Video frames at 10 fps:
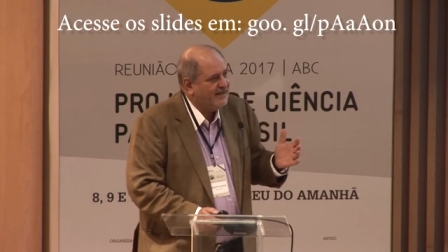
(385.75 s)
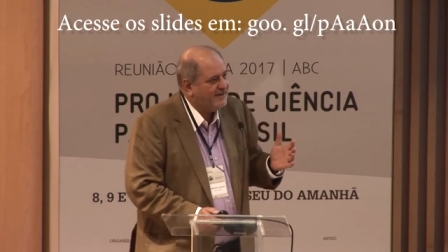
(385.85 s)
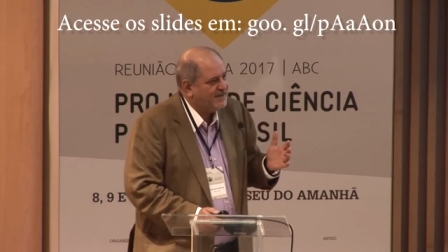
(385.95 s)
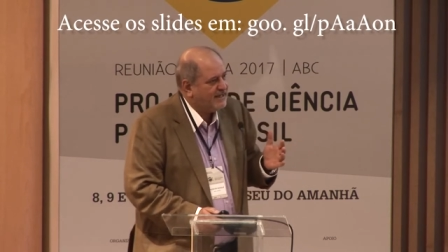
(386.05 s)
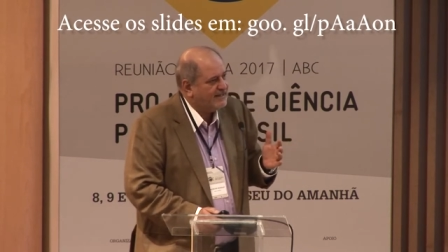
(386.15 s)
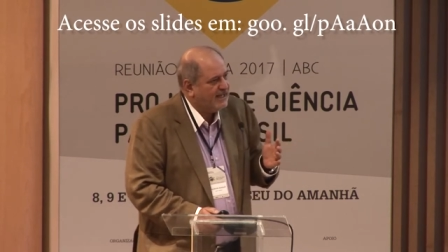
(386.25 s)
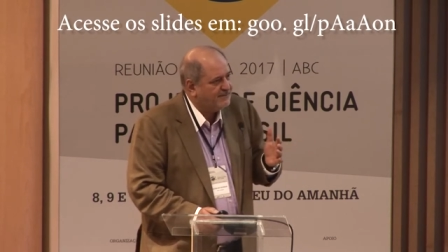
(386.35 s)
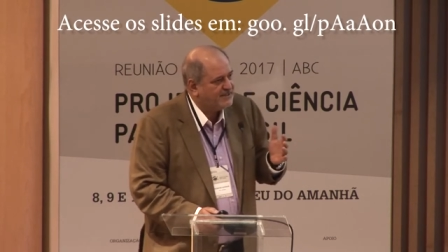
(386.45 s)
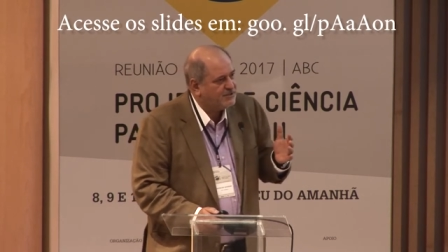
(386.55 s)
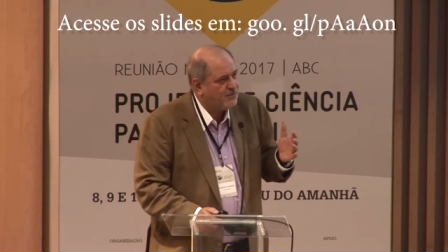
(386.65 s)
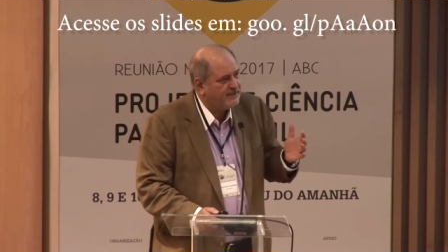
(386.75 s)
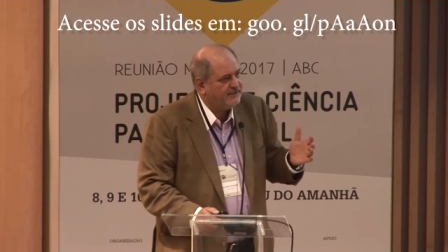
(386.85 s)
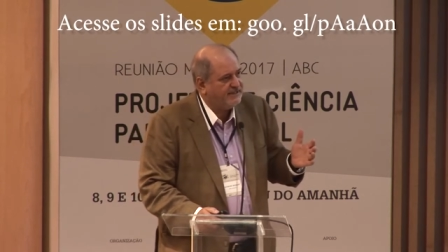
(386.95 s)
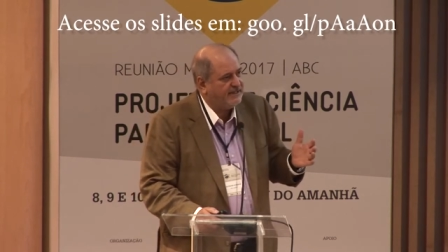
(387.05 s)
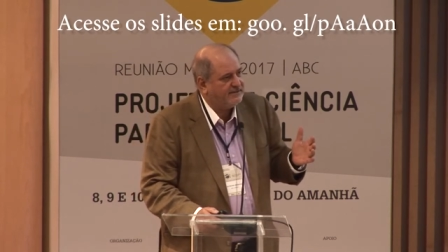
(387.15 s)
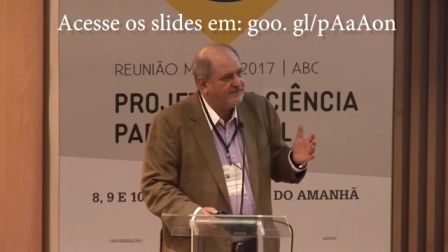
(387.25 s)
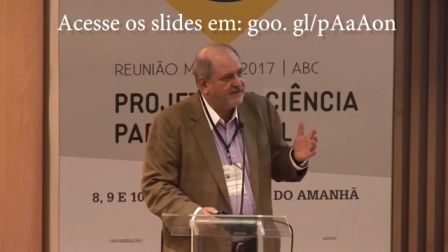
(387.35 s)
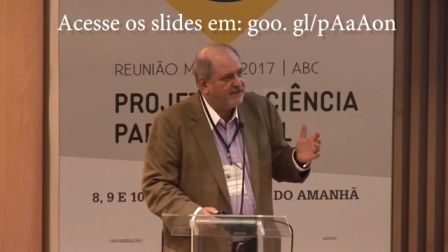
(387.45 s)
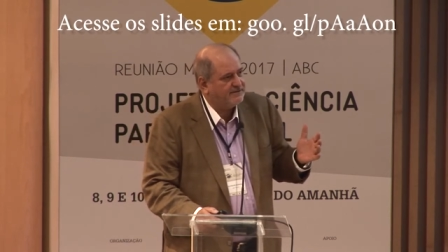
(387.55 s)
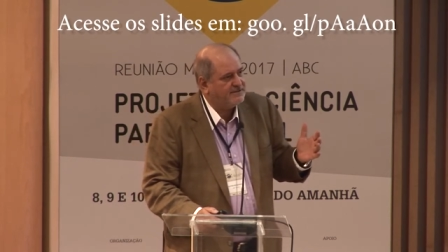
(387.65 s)
but that helped us quantitate
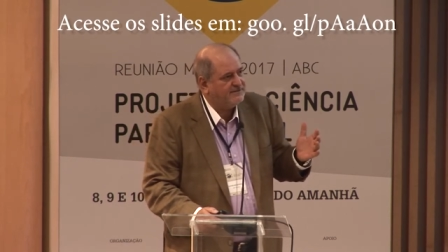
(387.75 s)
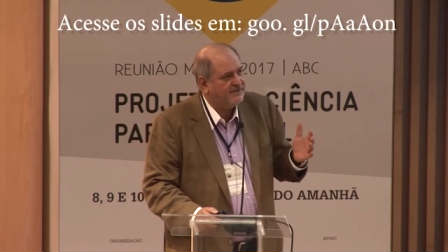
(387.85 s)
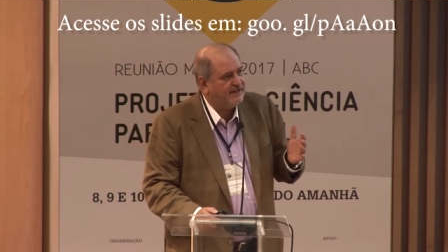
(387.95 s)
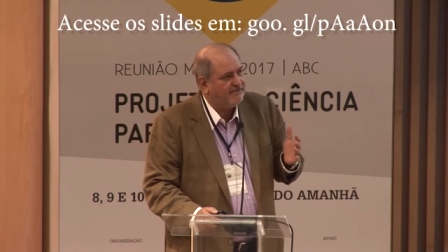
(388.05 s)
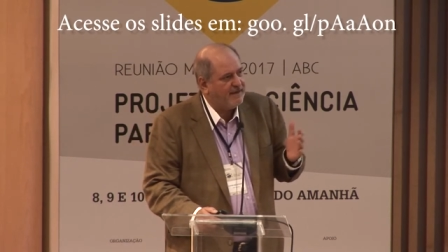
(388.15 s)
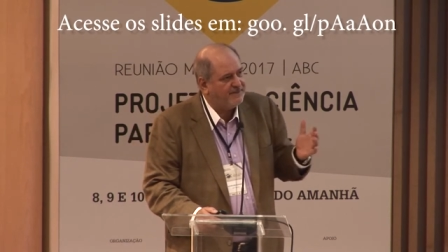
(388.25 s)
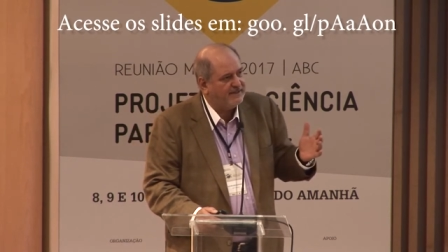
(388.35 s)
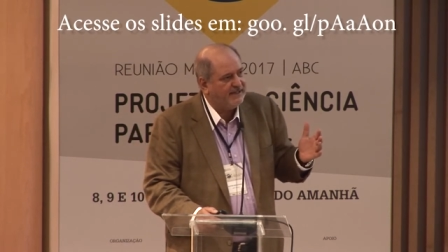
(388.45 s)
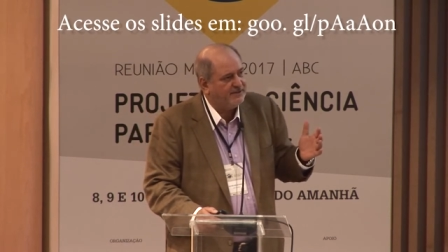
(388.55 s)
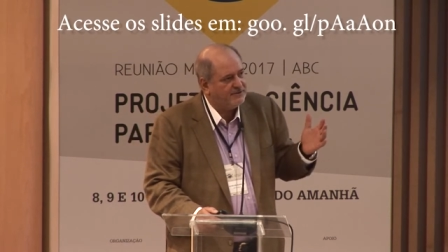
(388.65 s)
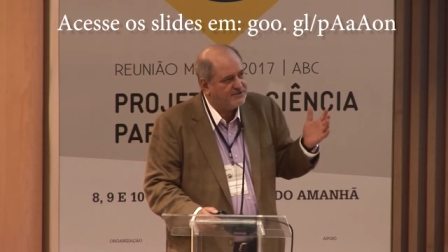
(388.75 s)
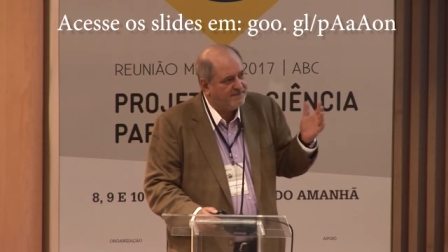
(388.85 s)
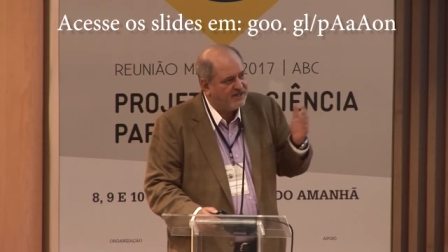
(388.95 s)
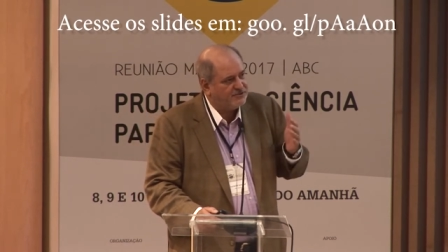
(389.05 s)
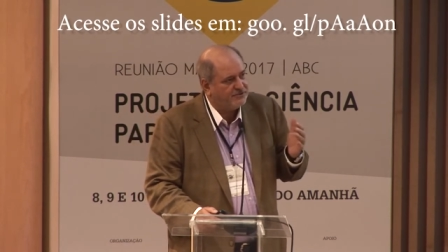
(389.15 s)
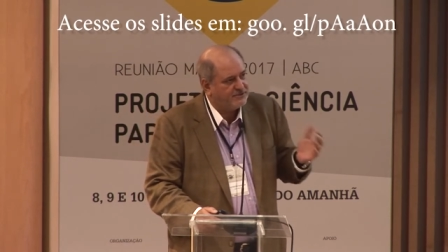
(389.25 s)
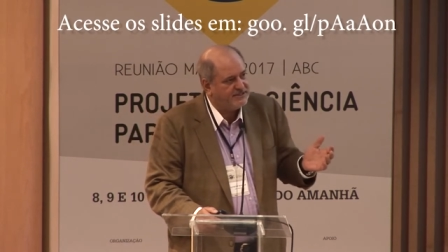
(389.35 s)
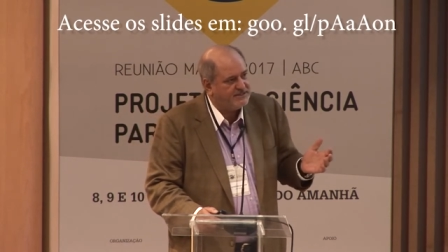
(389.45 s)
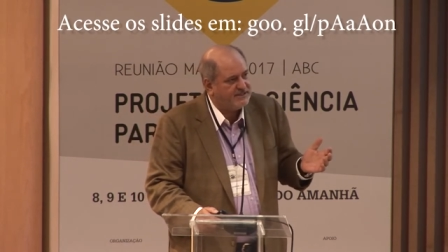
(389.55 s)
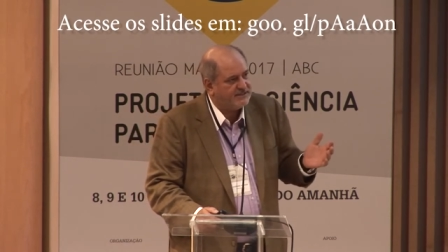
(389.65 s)
virus very rapidly and also measure
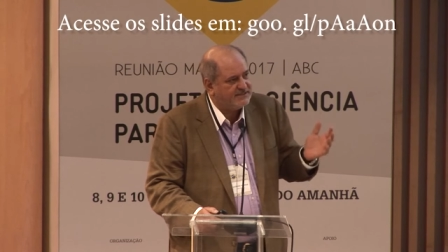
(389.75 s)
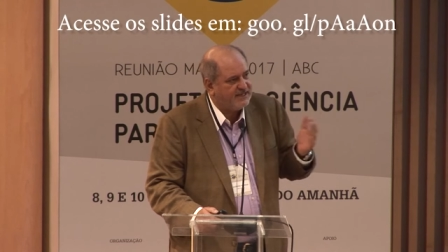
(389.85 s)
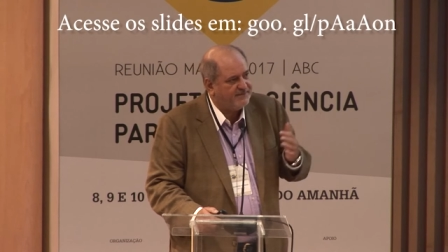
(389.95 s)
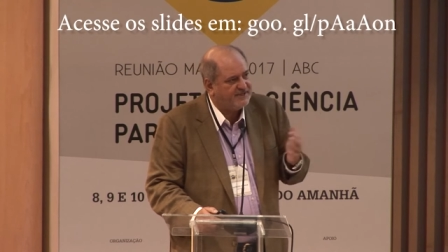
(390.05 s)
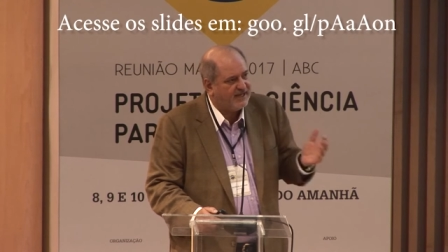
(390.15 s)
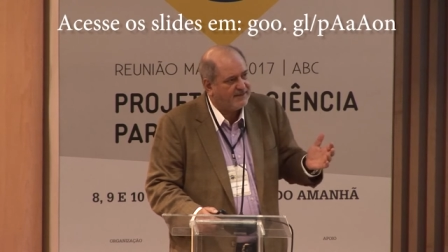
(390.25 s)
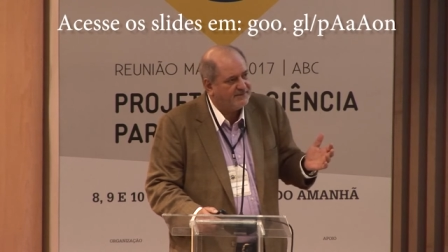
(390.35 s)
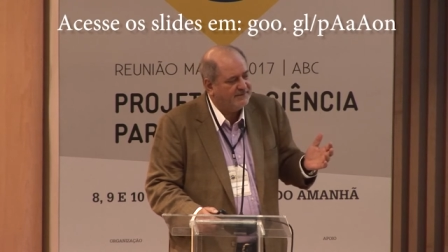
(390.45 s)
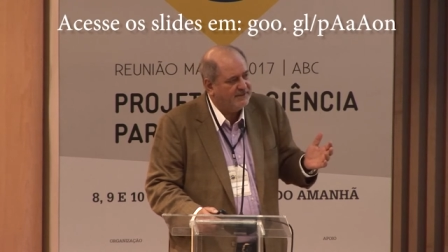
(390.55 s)
toxicity at the same time.